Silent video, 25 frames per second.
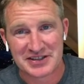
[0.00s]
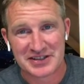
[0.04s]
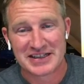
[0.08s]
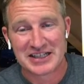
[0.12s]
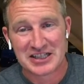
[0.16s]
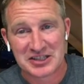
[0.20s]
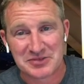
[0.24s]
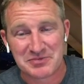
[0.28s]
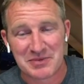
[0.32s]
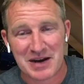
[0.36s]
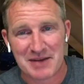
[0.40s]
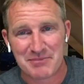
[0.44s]
this
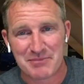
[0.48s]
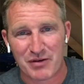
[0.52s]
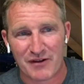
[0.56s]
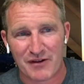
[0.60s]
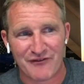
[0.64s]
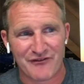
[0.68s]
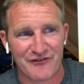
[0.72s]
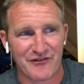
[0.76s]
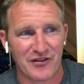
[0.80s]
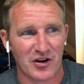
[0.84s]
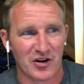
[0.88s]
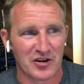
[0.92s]
is my
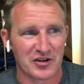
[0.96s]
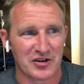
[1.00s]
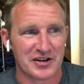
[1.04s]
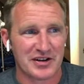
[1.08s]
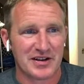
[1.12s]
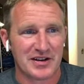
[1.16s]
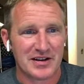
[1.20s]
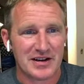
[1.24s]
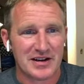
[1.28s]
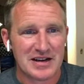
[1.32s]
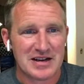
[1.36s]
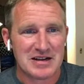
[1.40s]

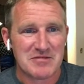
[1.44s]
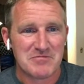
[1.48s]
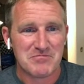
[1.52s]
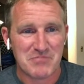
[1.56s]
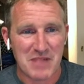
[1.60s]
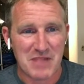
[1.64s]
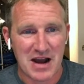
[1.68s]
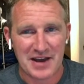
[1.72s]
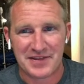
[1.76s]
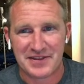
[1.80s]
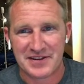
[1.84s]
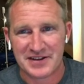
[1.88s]
preferred
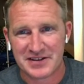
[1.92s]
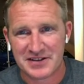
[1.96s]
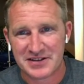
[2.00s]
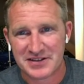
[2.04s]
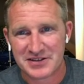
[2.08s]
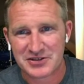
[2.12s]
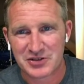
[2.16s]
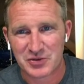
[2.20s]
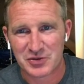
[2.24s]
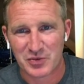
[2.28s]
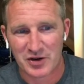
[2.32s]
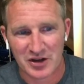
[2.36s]
method.
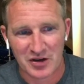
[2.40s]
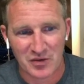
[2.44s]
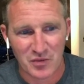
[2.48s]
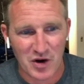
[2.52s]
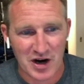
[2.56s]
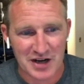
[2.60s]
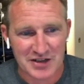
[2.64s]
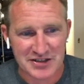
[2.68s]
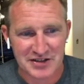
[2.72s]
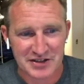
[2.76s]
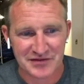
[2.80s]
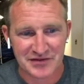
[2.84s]
So we're gonna
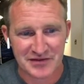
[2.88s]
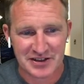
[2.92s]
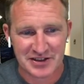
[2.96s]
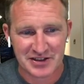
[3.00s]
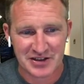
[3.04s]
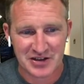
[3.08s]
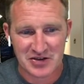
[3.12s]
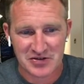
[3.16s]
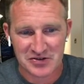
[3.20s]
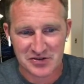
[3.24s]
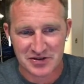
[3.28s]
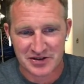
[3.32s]
watch a
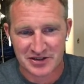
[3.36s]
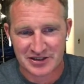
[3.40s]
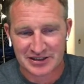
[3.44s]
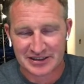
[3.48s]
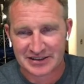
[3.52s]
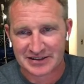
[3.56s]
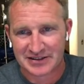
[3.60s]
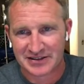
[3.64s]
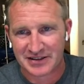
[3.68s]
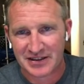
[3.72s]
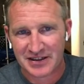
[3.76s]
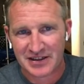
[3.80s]
video
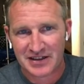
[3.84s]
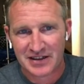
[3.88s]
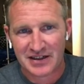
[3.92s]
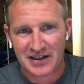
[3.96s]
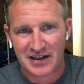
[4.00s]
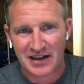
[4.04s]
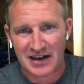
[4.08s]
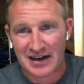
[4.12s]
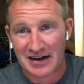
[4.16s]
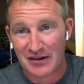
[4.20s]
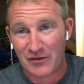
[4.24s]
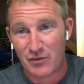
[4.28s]
on
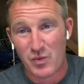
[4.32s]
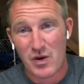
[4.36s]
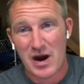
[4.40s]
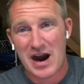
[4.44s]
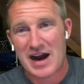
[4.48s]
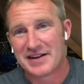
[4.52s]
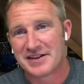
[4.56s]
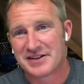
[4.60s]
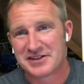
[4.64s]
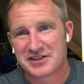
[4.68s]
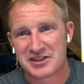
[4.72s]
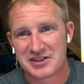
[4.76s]
uh,
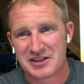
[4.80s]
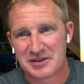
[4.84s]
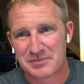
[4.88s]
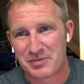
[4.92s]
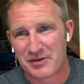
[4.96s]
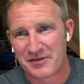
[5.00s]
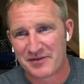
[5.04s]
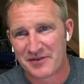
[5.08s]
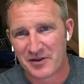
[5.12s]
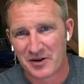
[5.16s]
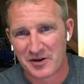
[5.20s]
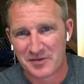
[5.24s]
why this is the
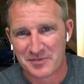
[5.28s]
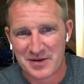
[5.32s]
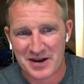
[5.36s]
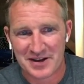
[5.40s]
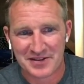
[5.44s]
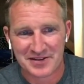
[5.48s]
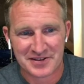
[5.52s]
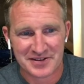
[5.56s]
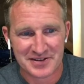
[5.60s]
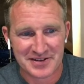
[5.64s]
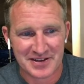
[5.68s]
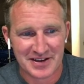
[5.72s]
preferred
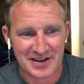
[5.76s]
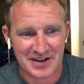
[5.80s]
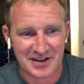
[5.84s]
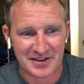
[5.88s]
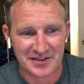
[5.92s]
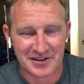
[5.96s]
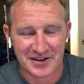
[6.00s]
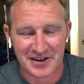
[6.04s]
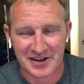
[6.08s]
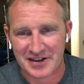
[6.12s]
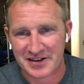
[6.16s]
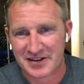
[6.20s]
method that I
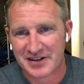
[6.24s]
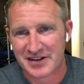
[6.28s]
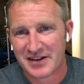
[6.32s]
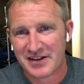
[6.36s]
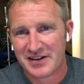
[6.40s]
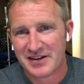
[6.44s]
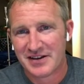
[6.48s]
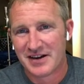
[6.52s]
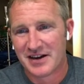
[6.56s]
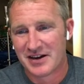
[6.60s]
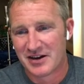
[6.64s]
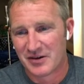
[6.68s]
like,
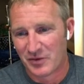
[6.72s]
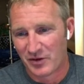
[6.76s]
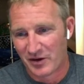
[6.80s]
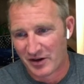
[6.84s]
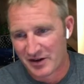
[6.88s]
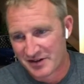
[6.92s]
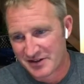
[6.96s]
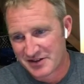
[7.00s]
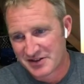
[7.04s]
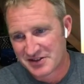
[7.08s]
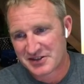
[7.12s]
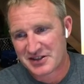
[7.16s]
and we're
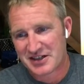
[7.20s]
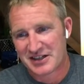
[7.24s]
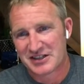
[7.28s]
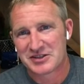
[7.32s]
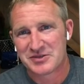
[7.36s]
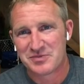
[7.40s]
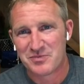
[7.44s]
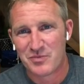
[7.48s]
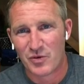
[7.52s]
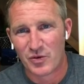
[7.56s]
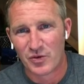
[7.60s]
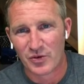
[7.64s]
gonna
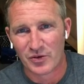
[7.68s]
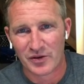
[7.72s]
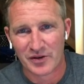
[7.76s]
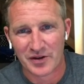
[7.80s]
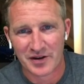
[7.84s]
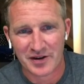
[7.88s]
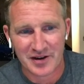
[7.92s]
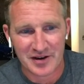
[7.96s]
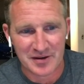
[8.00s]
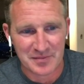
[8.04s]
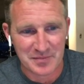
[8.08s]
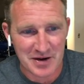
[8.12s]
discuss
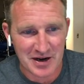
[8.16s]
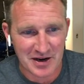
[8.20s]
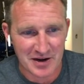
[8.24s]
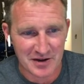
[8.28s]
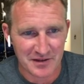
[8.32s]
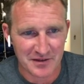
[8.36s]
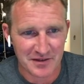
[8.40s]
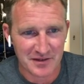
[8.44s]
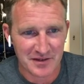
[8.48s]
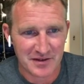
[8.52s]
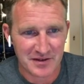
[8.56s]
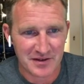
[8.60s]
more
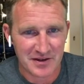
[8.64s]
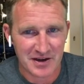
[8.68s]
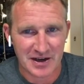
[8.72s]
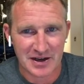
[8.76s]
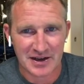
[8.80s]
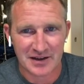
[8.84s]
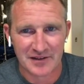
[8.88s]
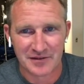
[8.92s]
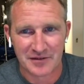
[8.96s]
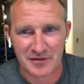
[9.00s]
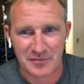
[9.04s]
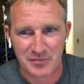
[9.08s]
about
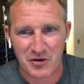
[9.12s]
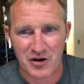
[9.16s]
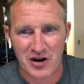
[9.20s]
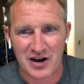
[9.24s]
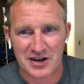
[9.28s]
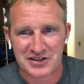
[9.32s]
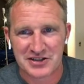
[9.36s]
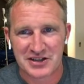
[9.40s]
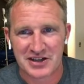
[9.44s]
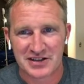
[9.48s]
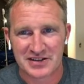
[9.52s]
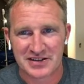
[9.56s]
uh, the
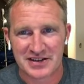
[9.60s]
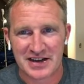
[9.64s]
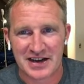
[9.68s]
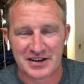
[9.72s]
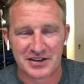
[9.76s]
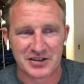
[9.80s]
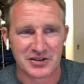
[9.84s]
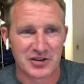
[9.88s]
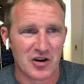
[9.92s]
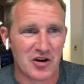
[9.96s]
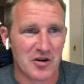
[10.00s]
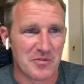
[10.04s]
project and how
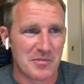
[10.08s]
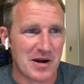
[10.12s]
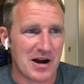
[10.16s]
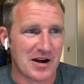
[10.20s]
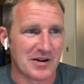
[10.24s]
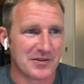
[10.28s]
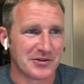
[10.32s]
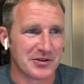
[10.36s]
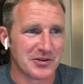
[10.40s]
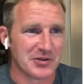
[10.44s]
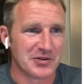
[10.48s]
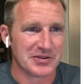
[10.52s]
to go
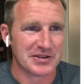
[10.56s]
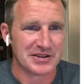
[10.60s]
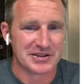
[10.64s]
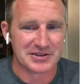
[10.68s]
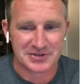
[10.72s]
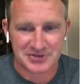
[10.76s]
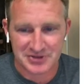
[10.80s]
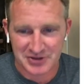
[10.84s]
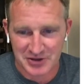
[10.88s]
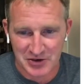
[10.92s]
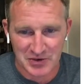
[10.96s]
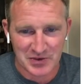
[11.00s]
about doing this.
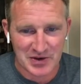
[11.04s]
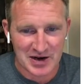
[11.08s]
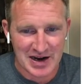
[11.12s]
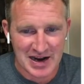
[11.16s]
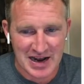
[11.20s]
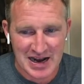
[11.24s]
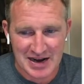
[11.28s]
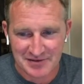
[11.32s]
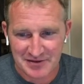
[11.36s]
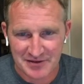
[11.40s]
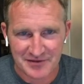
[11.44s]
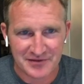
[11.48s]
So I
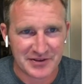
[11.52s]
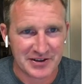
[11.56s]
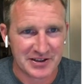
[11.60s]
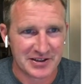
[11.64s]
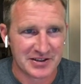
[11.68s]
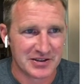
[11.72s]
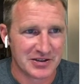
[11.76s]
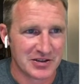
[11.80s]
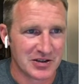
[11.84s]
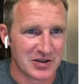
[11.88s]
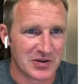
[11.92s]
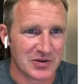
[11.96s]
have a
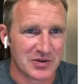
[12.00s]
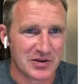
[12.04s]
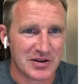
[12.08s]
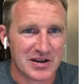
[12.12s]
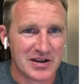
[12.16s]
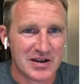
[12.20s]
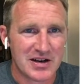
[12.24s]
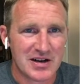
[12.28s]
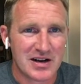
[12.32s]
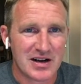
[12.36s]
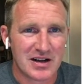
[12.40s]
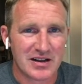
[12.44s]
video
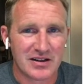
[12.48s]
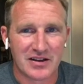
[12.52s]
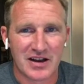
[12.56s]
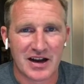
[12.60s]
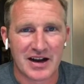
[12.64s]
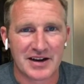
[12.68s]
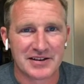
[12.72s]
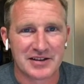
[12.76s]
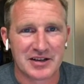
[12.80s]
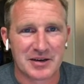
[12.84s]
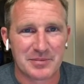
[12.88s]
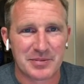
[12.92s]

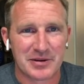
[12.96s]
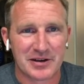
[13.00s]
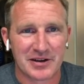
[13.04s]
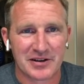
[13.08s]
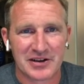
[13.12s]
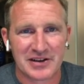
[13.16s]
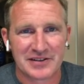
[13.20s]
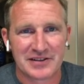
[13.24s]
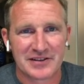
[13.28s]
lined up here. You